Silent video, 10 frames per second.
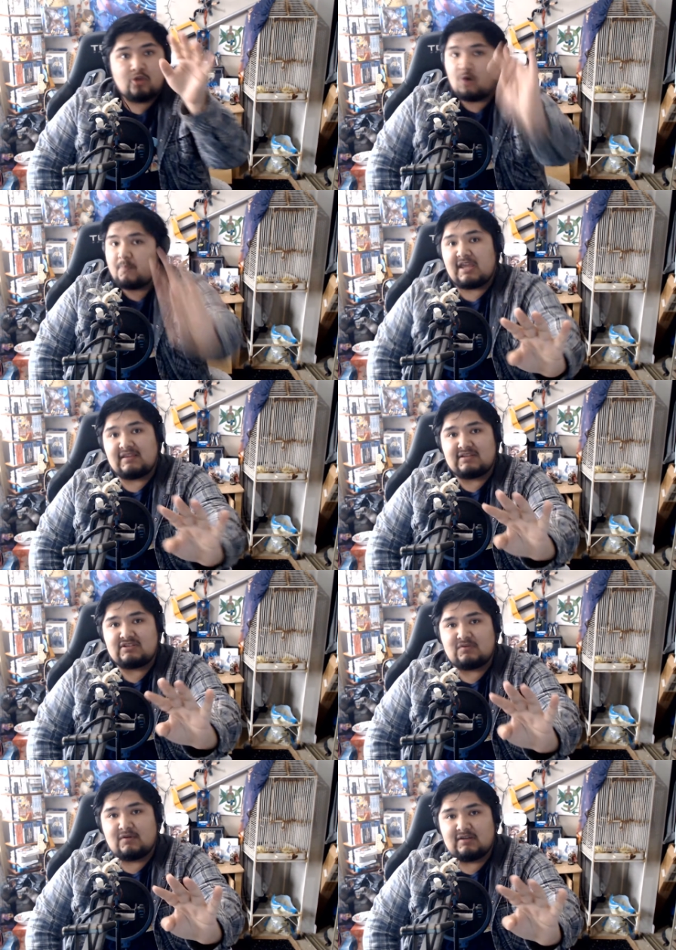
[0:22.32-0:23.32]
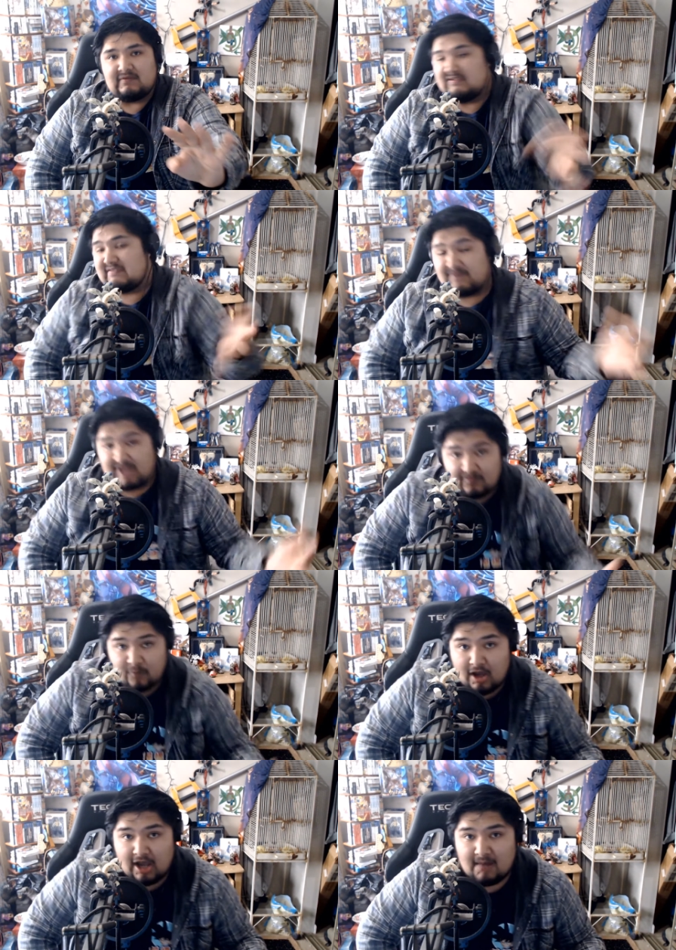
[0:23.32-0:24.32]
Don't pay attention to any of these. If you guys
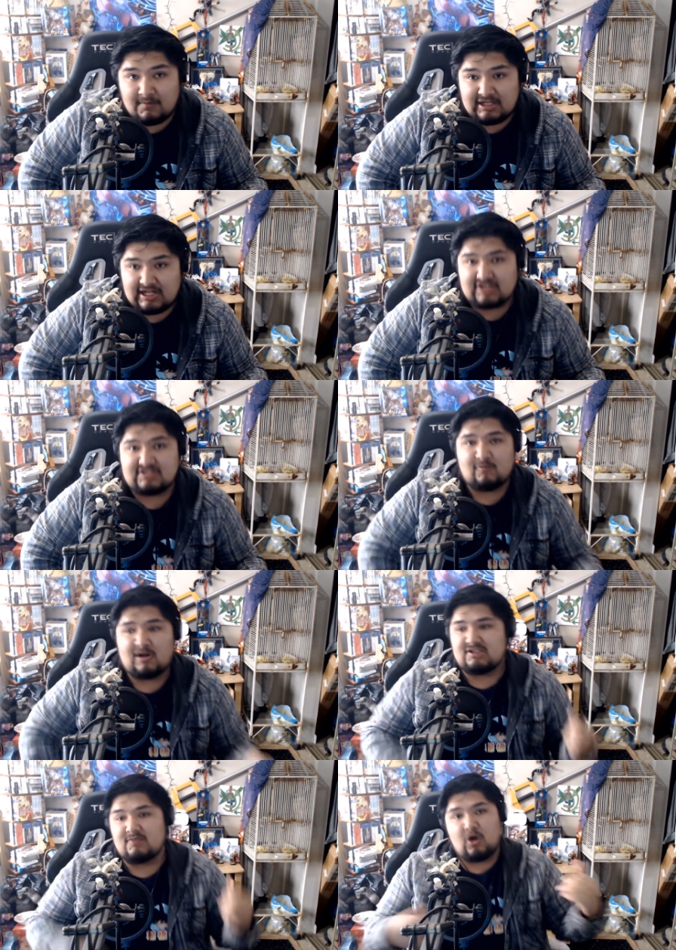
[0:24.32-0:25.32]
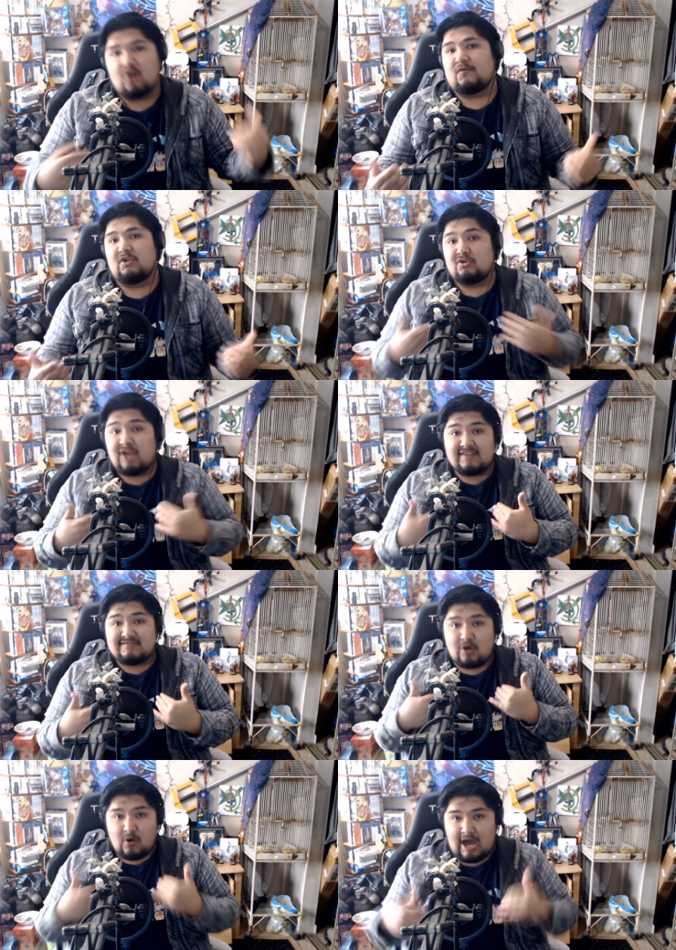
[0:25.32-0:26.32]
want to comment and actually watch them, go for it. You guys
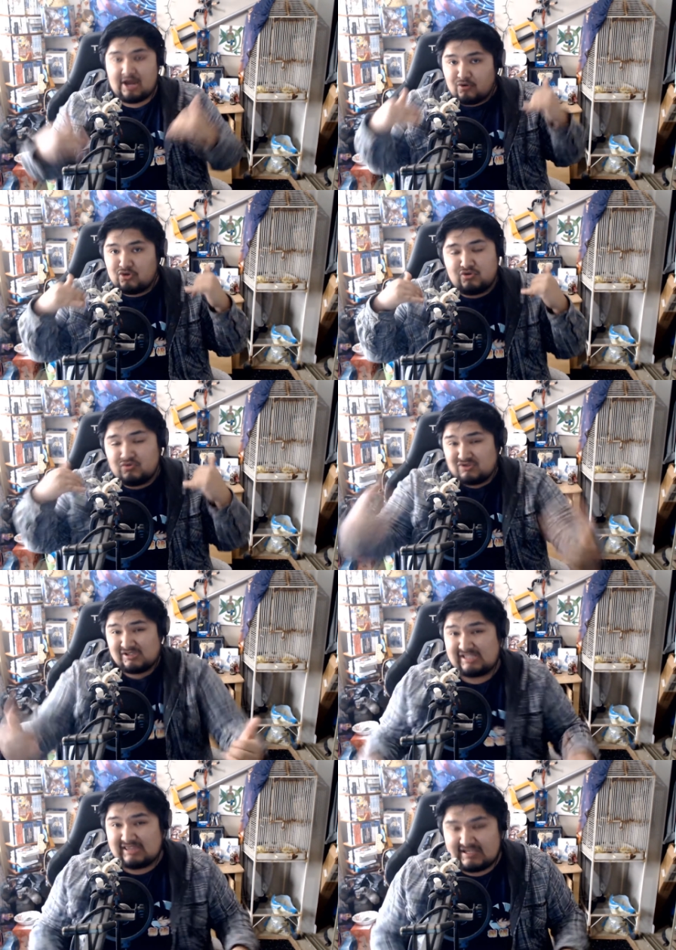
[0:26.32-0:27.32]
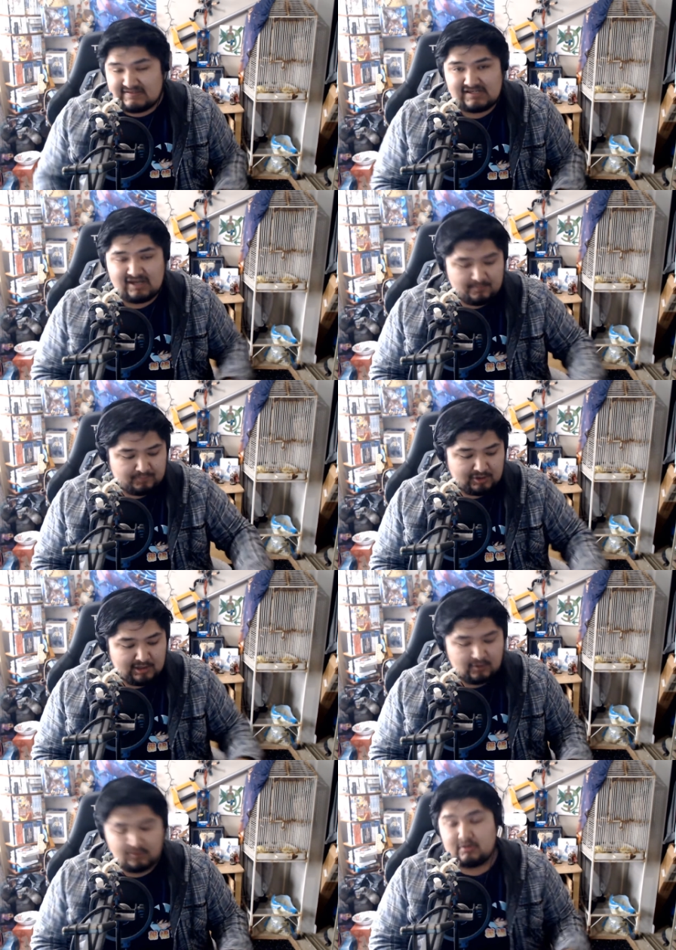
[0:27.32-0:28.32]
know I don't usually lazy
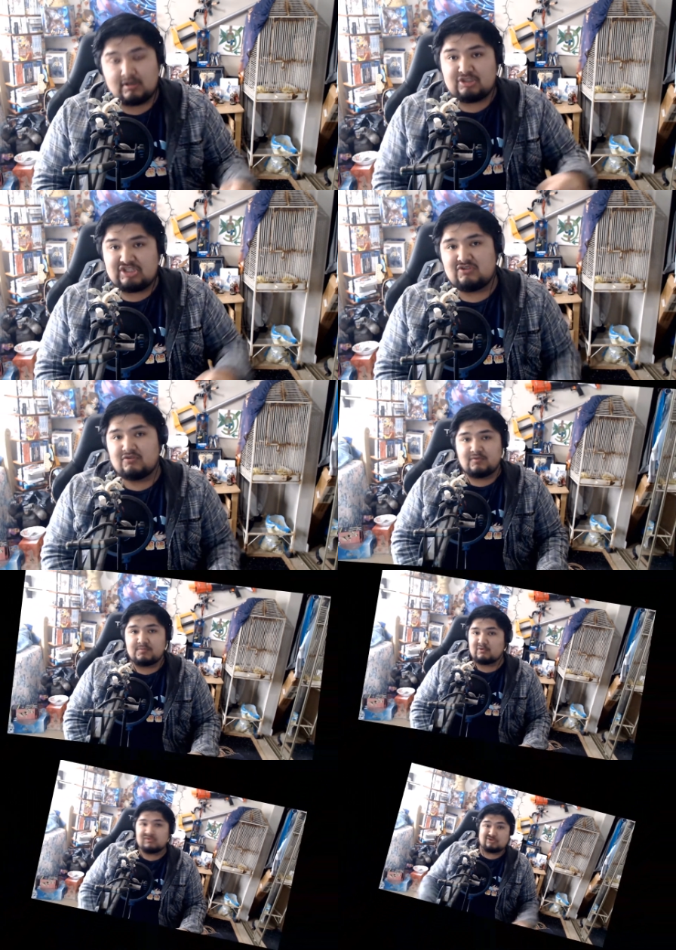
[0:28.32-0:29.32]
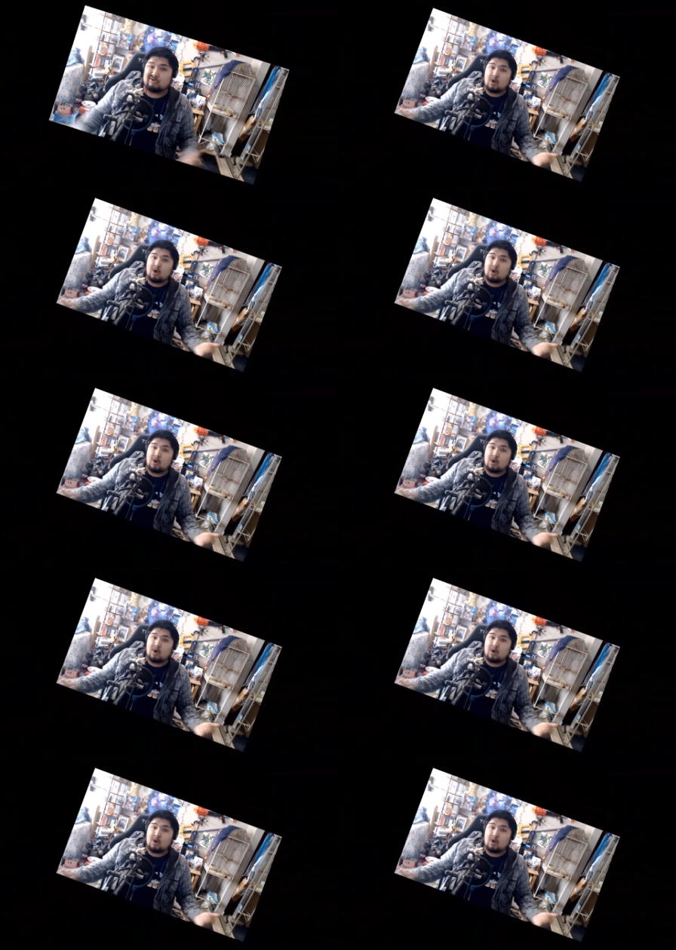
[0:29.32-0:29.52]
upload these YouTube shorts. They're all